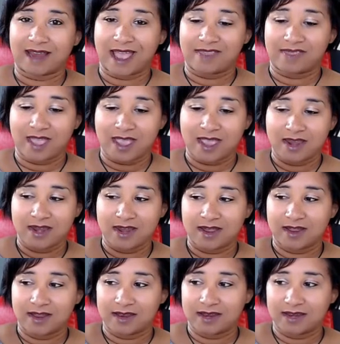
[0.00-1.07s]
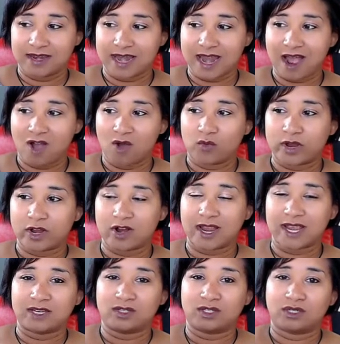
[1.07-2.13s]
and then now we're
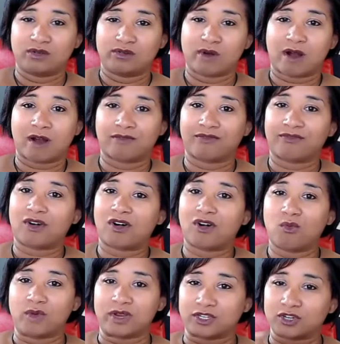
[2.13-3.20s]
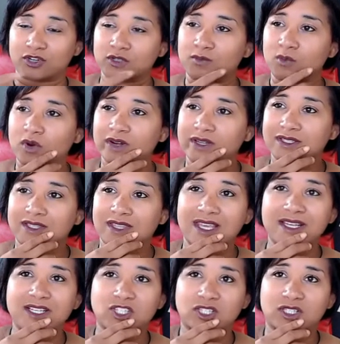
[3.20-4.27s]
into our fall winter sports,
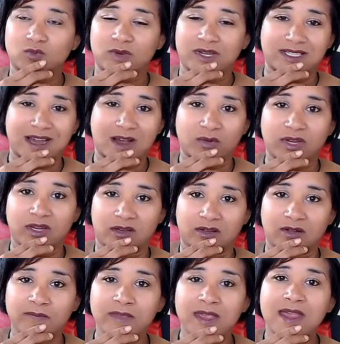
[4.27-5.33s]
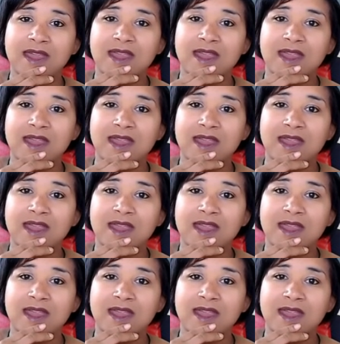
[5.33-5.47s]
things just went downhill.